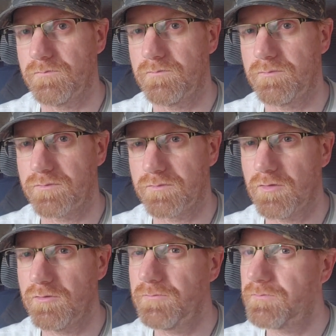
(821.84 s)

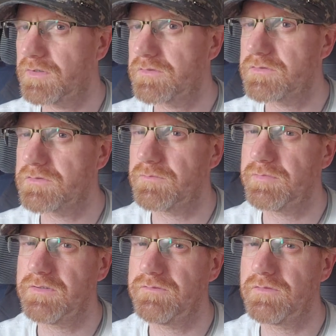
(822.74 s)
Pro Buds, I
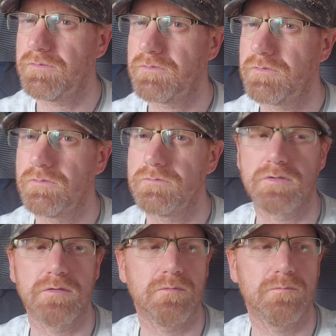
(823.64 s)
believe they were called,
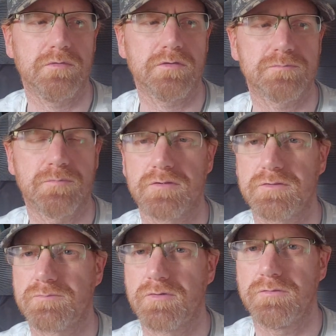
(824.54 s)
OnePlus Buds
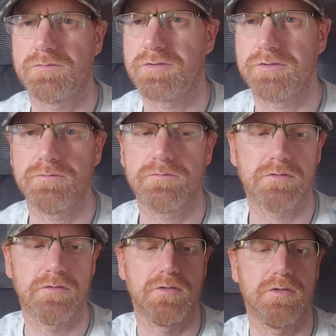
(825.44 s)
Pro 2, or
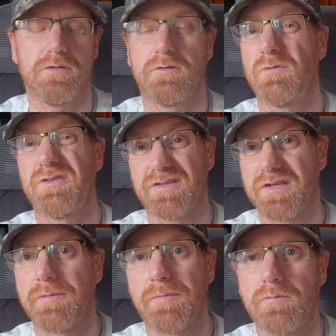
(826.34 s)
the ones that
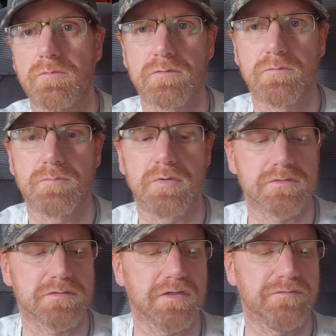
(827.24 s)
came out with the
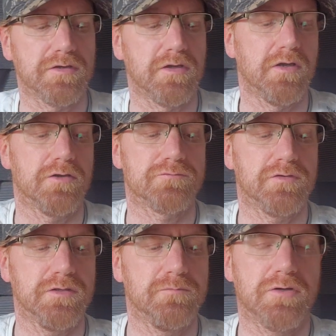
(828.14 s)
OnePlus 11. I was
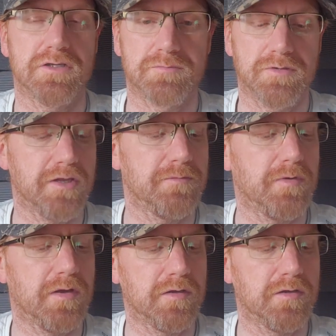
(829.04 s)
really impressed by them.
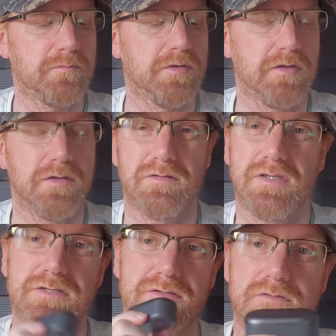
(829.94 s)

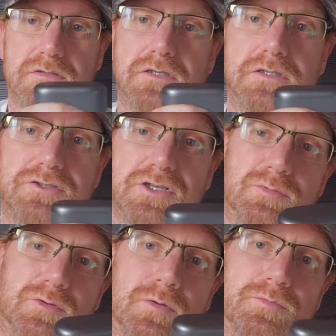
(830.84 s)
These are a slightly
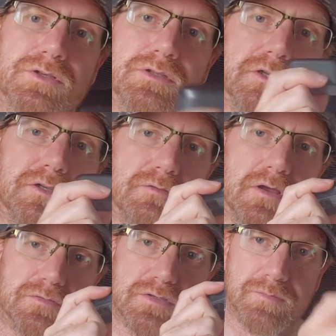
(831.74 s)
cheaper option. They do
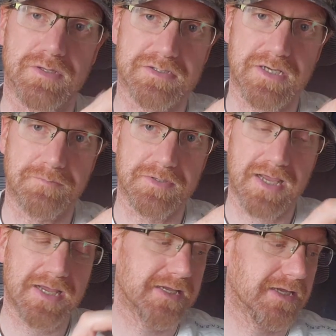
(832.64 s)
have some of the same
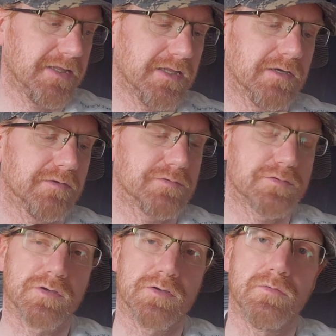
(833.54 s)
tech in there,
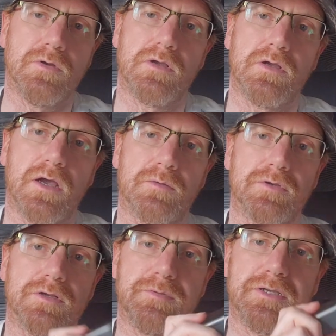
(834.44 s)
so I'm
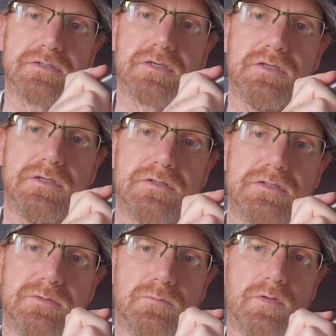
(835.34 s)
going to be excited to
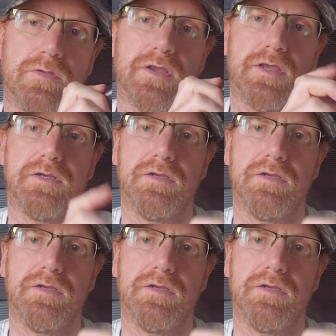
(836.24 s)
see what they